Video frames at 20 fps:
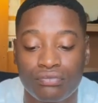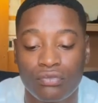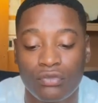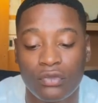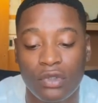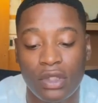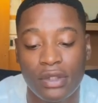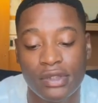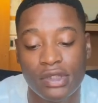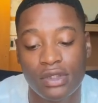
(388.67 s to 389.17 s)

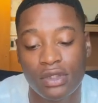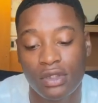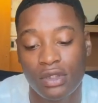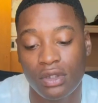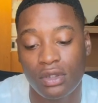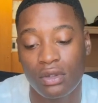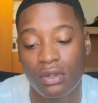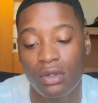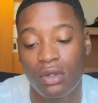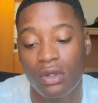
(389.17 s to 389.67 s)
Let's
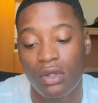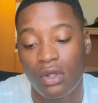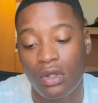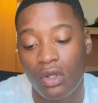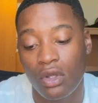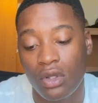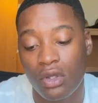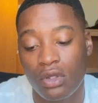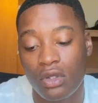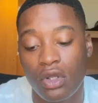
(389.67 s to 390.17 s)
see.
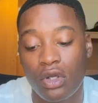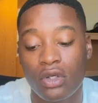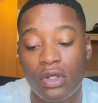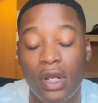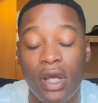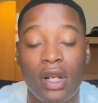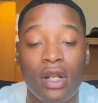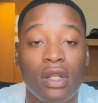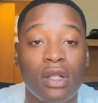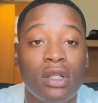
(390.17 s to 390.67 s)
Learn
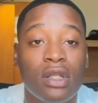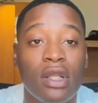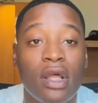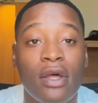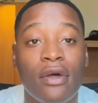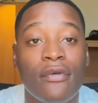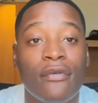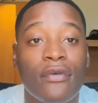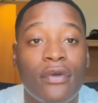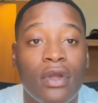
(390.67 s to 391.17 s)
how to
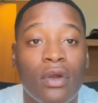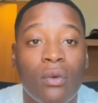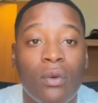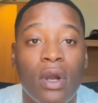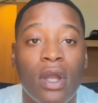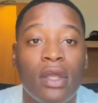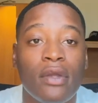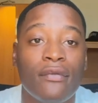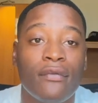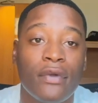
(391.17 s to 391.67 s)
left and
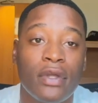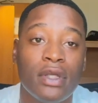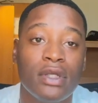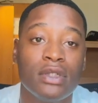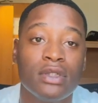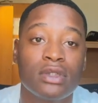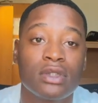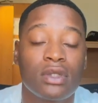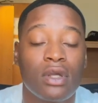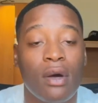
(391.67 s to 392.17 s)
right
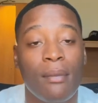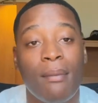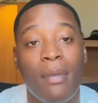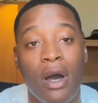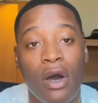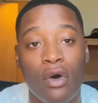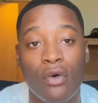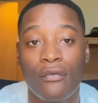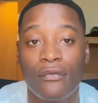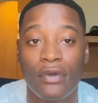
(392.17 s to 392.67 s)
face,
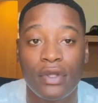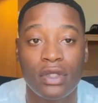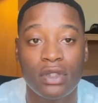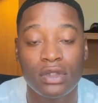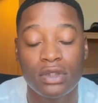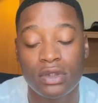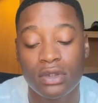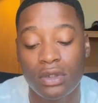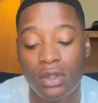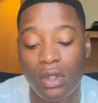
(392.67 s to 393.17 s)
about
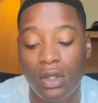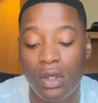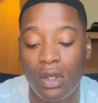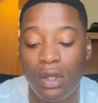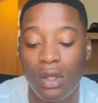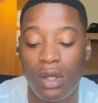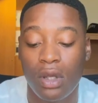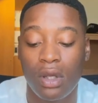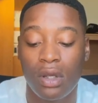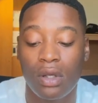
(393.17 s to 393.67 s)
face.
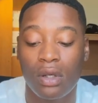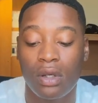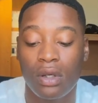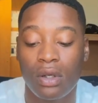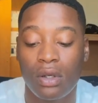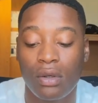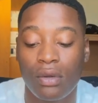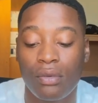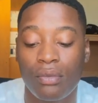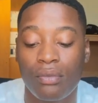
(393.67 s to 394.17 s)

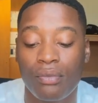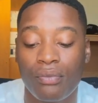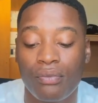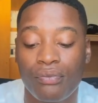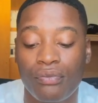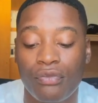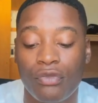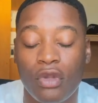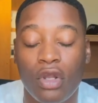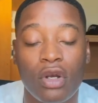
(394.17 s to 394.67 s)

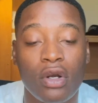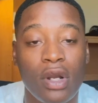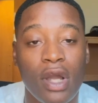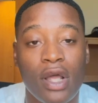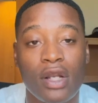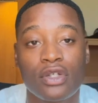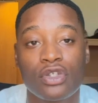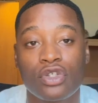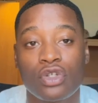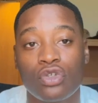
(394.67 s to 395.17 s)
Learn how
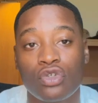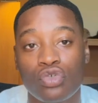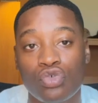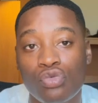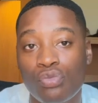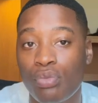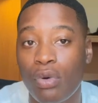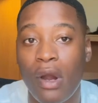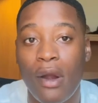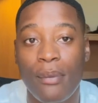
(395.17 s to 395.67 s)
to
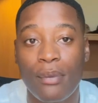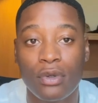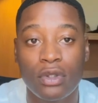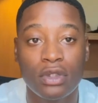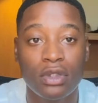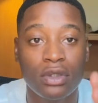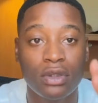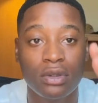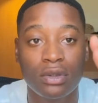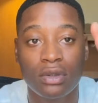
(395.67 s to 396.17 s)
salute
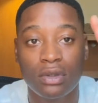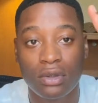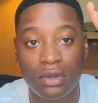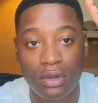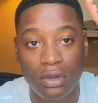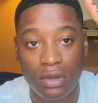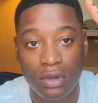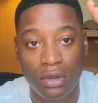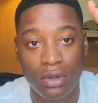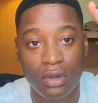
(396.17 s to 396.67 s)
properly.
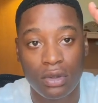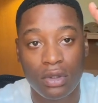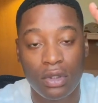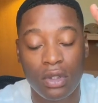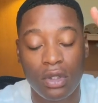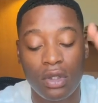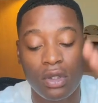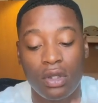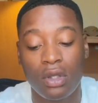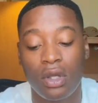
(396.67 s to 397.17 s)

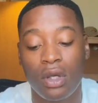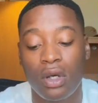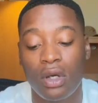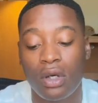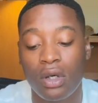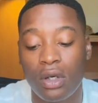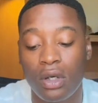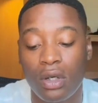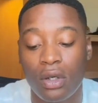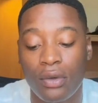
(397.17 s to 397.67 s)

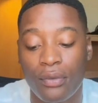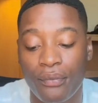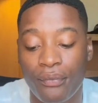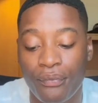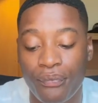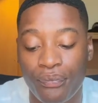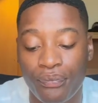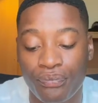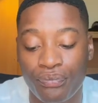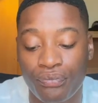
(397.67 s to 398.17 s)

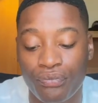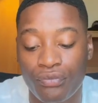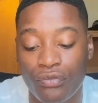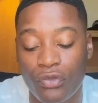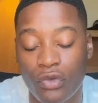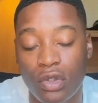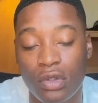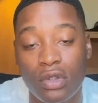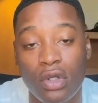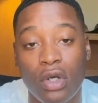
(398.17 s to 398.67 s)

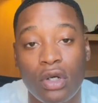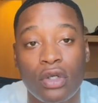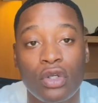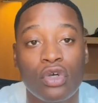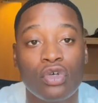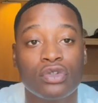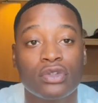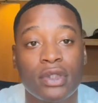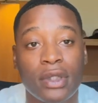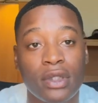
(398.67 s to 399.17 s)
Learn
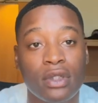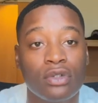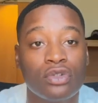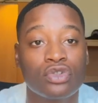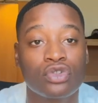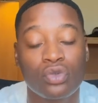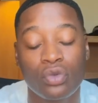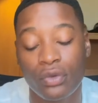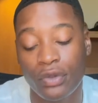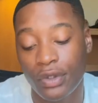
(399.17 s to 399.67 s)
your sailor's
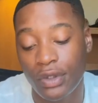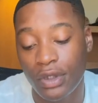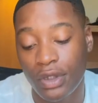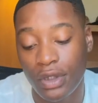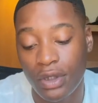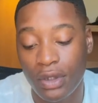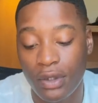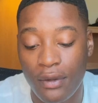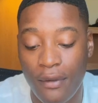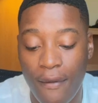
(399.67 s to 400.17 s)

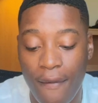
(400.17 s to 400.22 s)
creed.